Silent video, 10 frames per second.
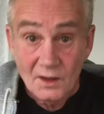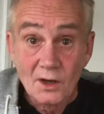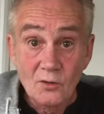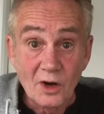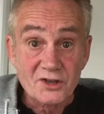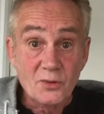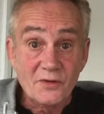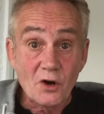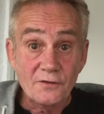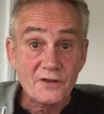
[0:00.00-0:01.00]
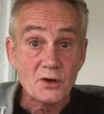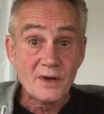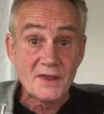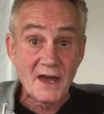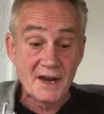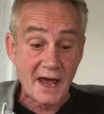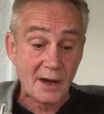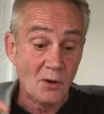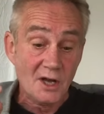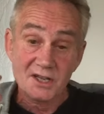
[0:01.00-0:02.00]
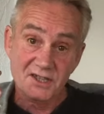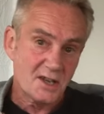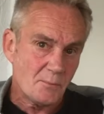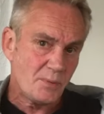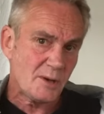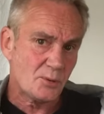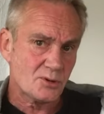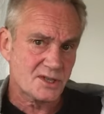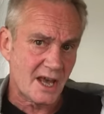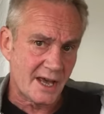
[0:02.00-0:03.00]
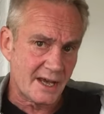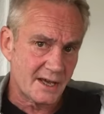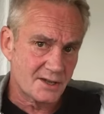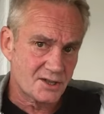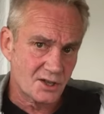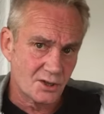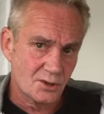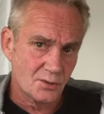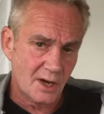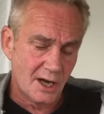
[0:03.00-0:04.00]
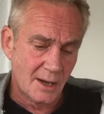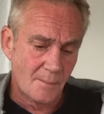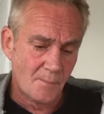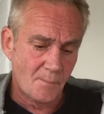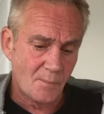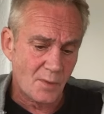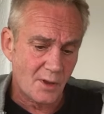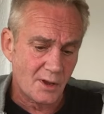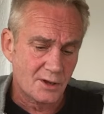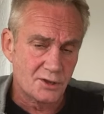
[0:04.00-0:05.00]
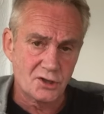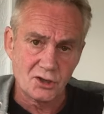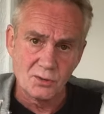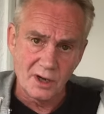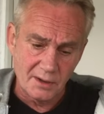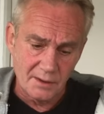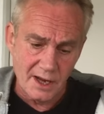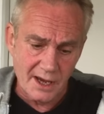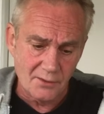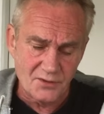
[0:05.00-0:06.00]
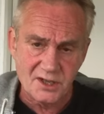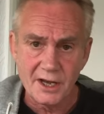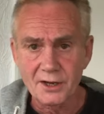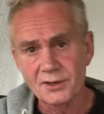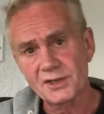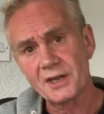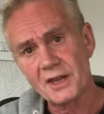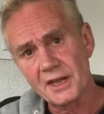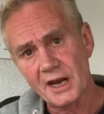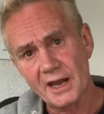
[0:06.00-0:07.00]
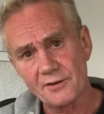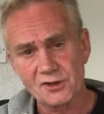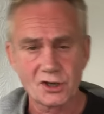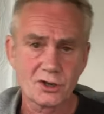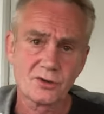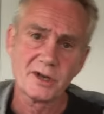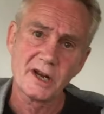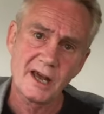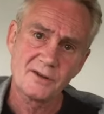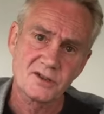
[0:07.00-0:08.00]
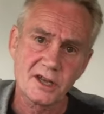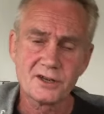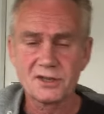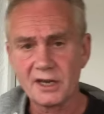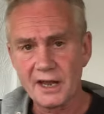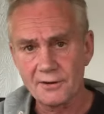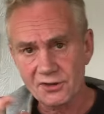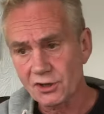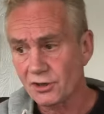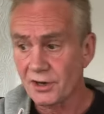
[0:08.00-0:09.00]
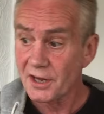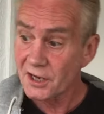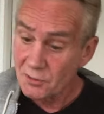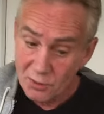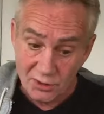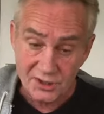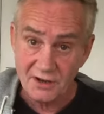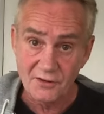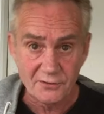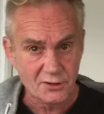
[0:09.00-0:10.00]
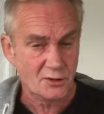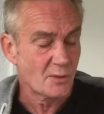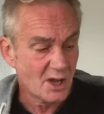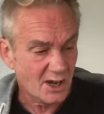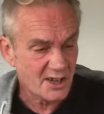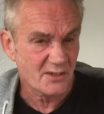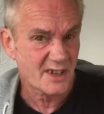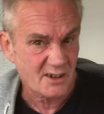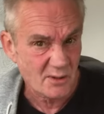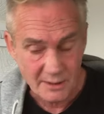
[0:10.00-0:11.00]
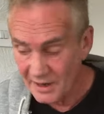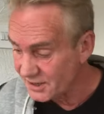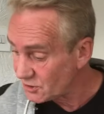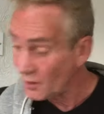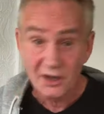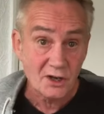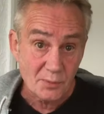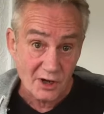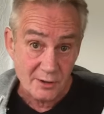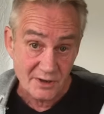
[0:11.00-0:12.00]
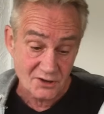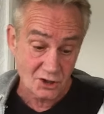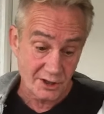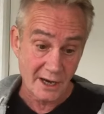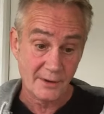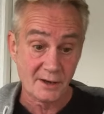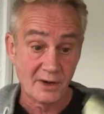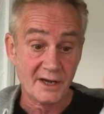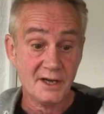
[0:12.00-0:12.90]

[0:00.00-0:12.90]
Right, so we've got a few in there now. Some people say to do a layer of sloes and then a layer of sugar and a layer of sloes and a layer of sugar, and then you pour your stuff over the top. I don't think it really matters, but I'm going to put in a bit of sugar now anyway.